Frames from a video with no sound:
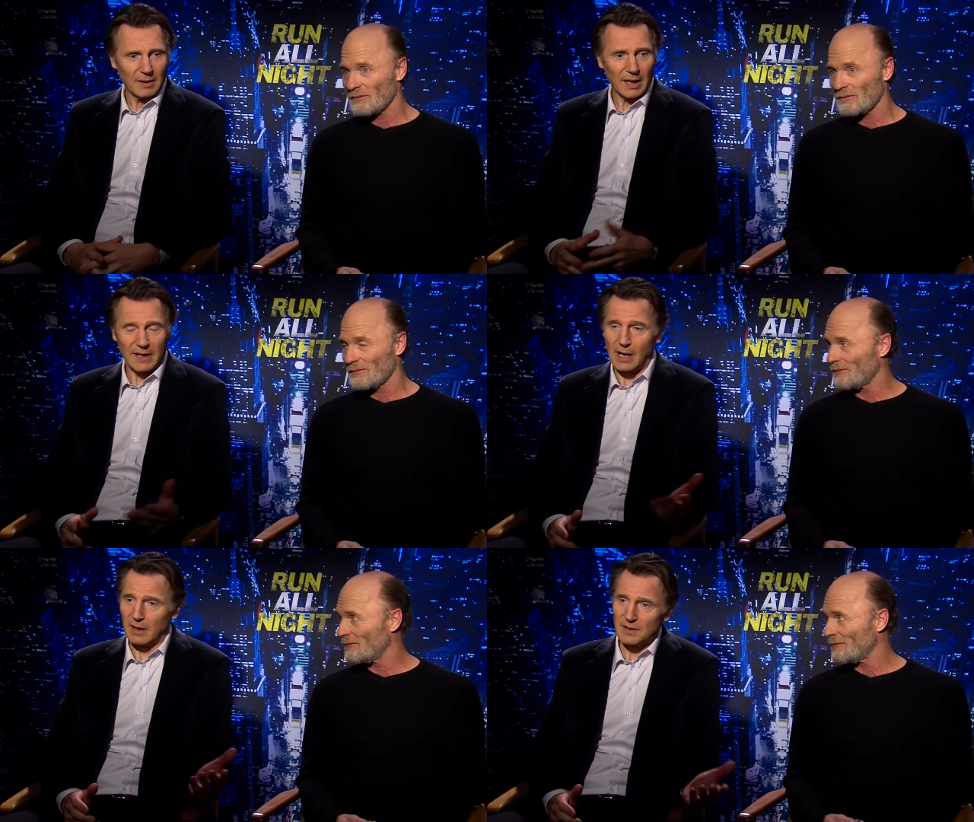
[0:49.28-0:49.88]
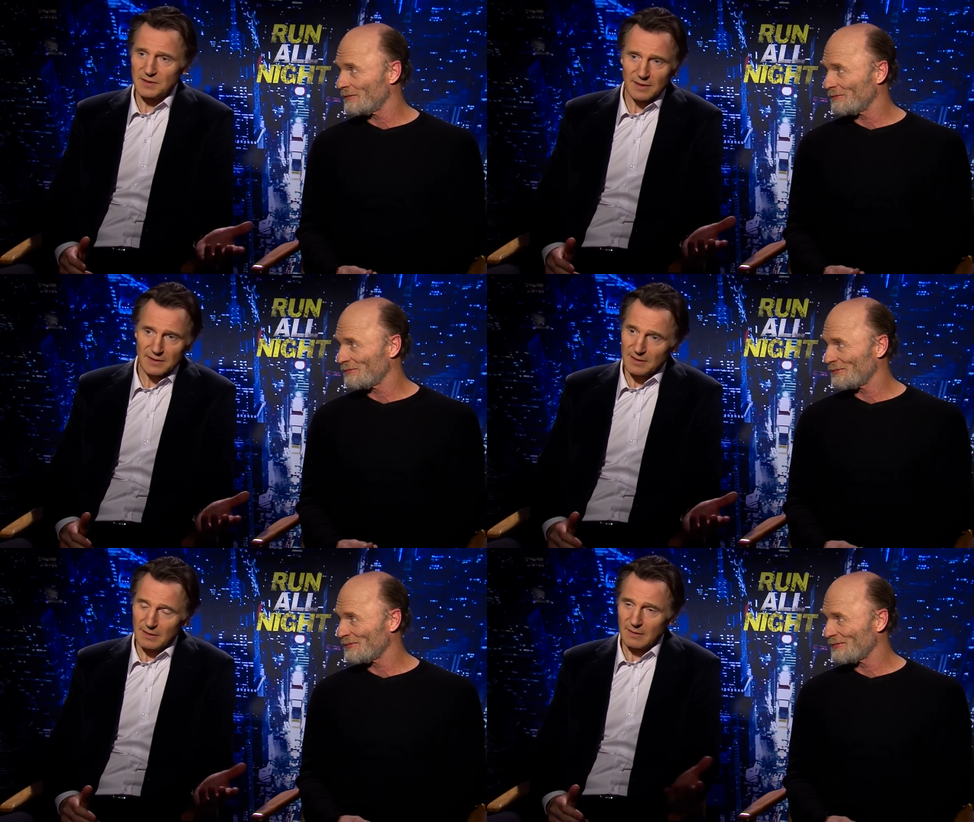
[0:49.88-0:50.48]
Speaker 1: Ed Harris
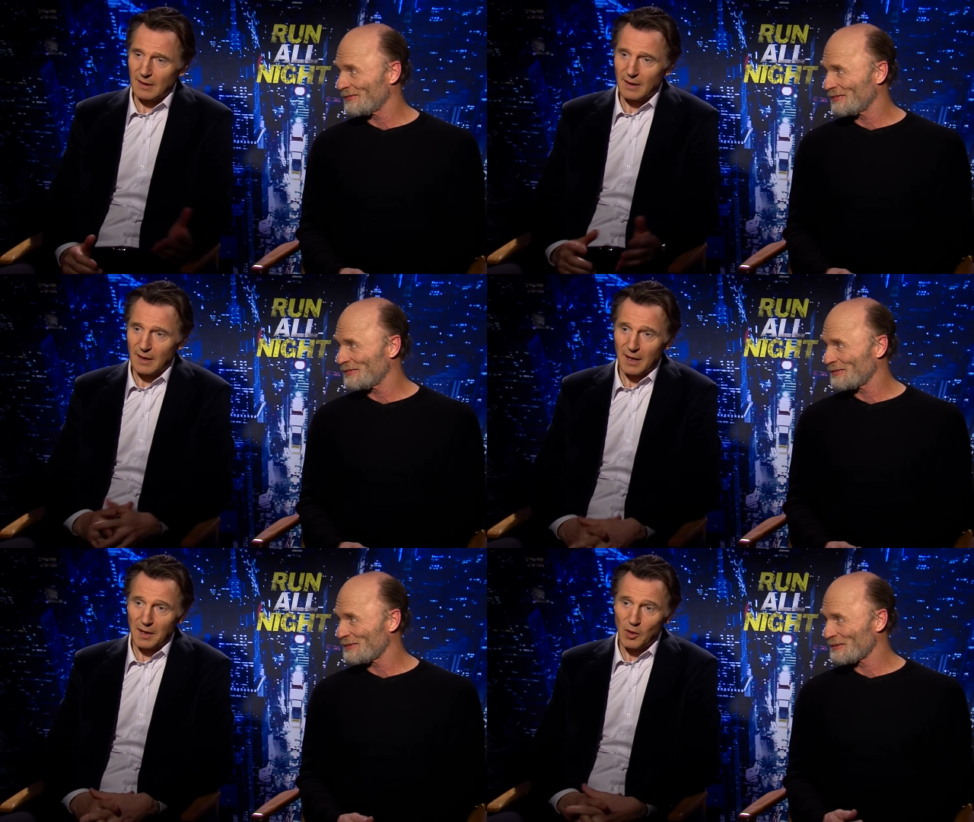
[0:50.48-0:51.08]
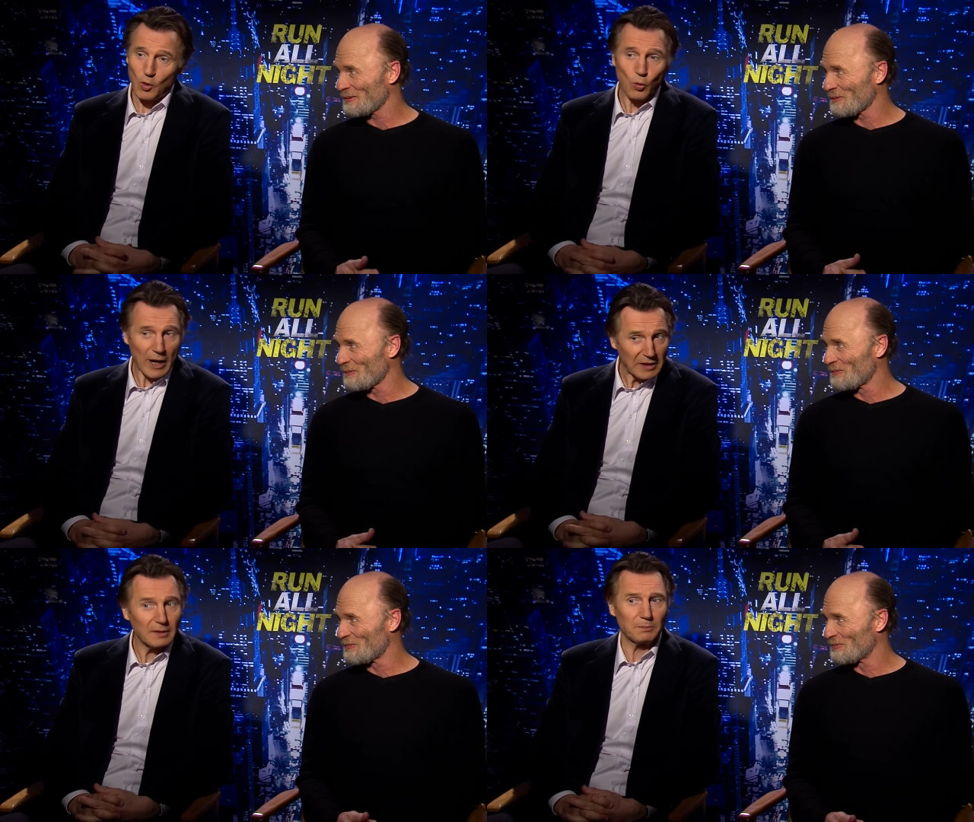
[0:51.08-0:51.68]
has a, uh,
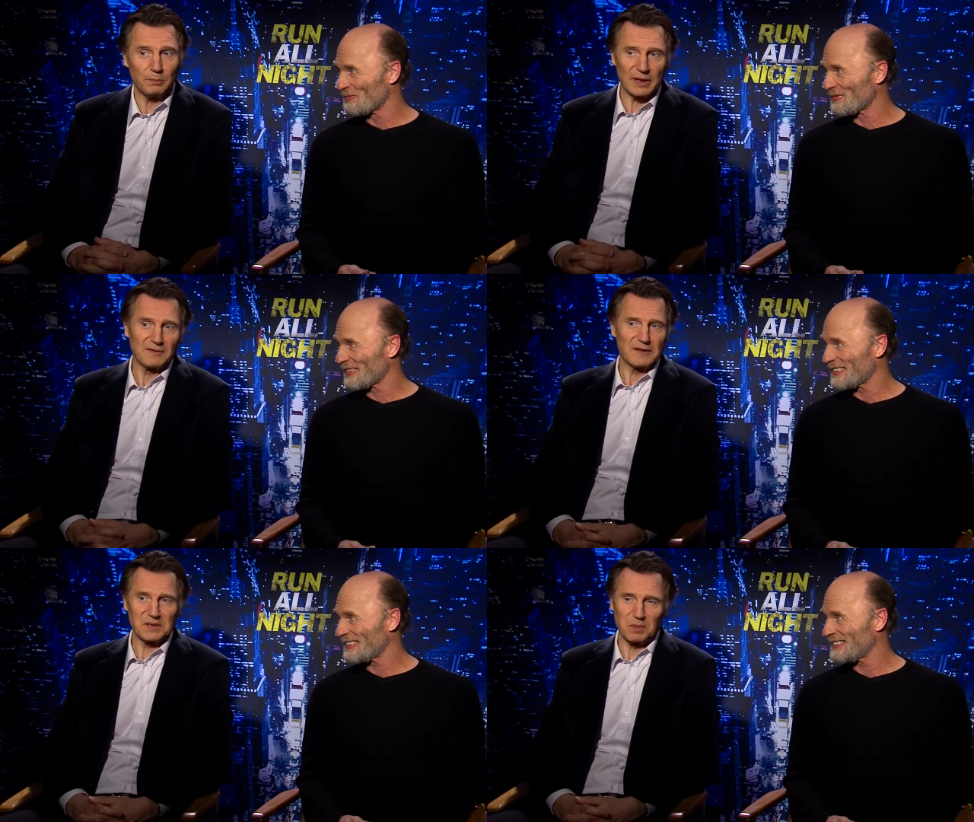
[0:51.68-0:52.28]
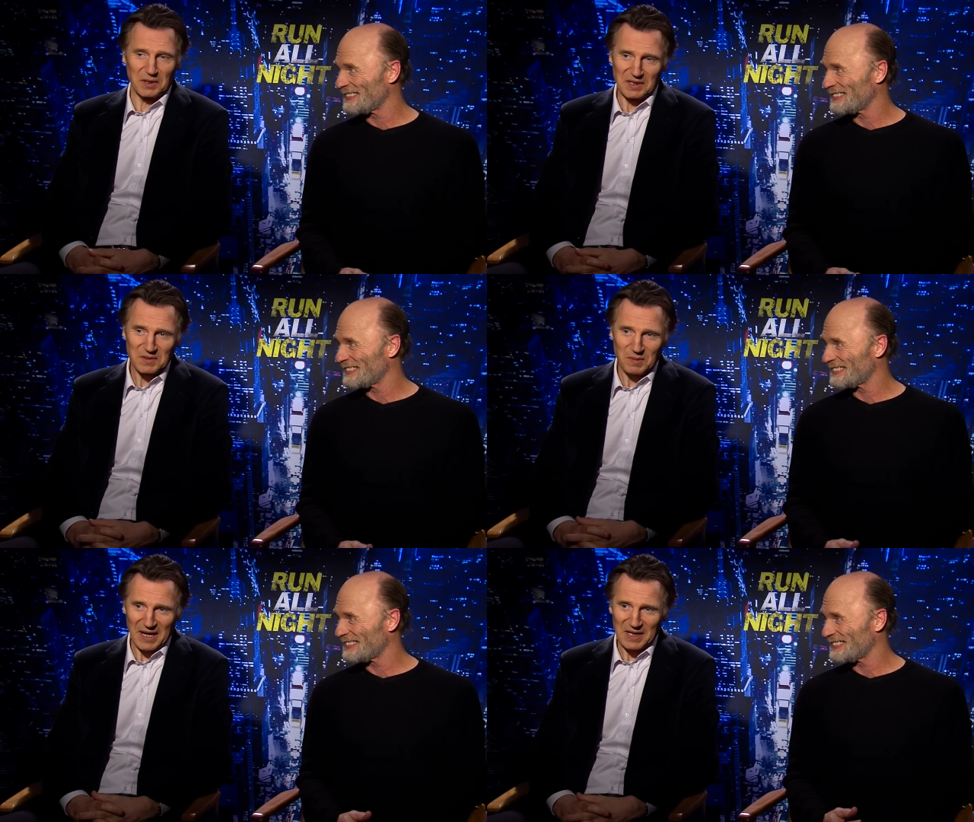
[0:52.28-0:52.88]
quite a bit of experience
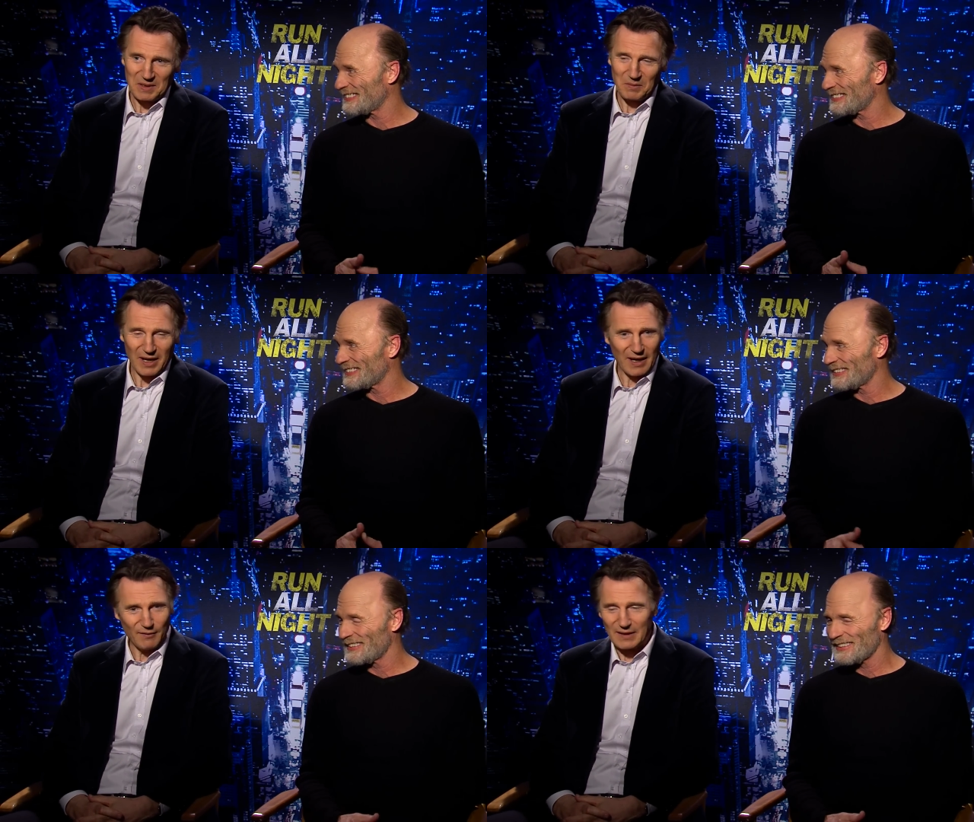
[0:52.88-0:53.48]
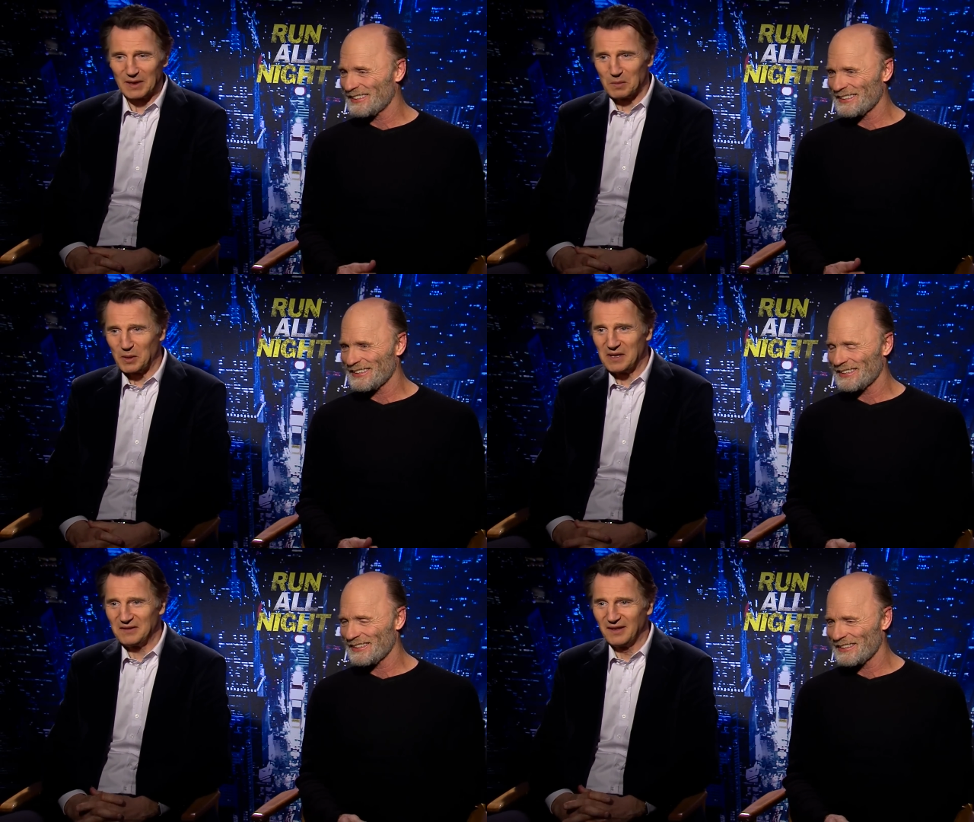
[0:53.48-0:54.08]
behind him. I have a little
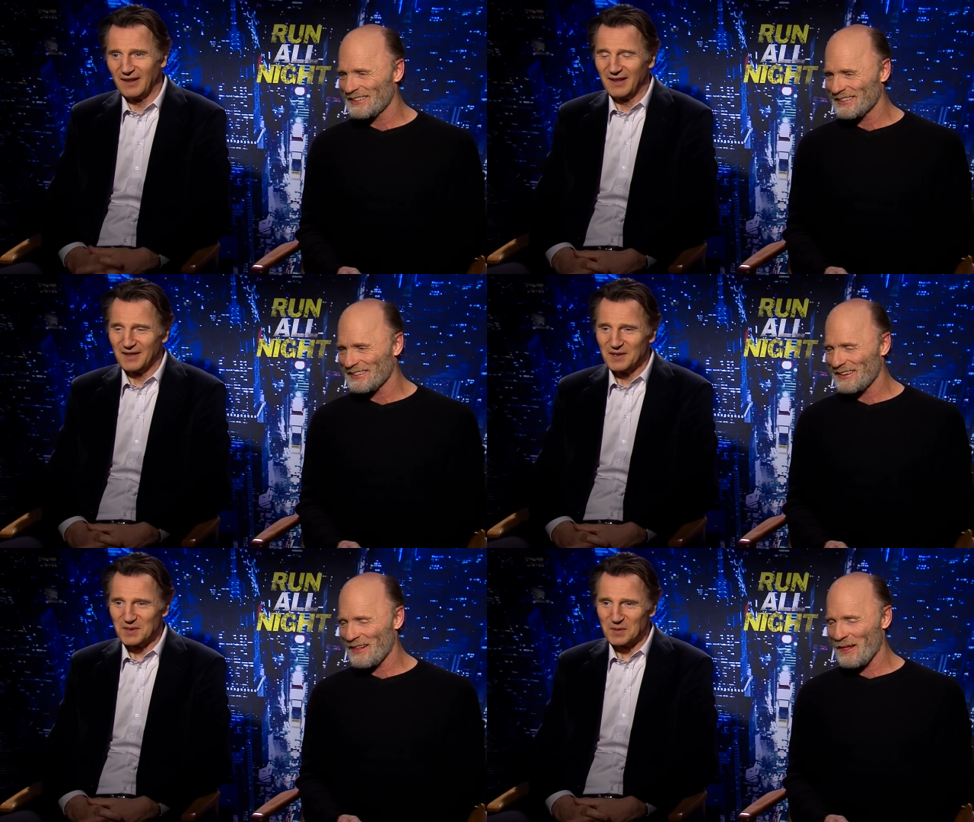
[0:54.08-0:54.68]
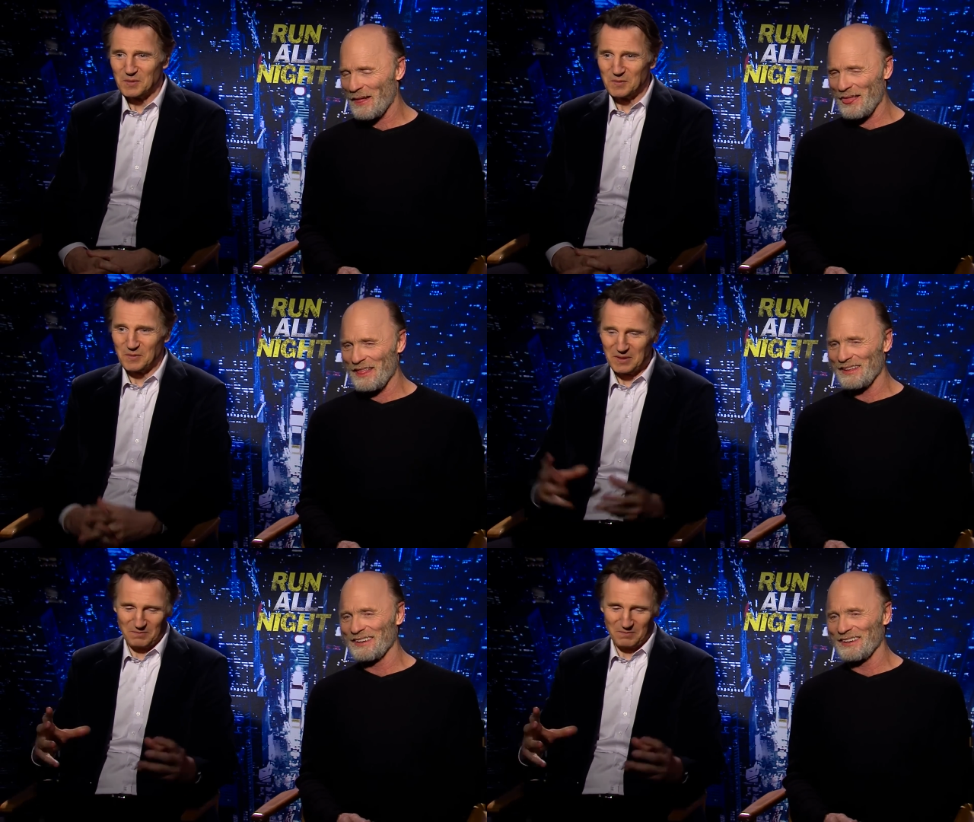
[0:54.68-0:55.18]
bit, so we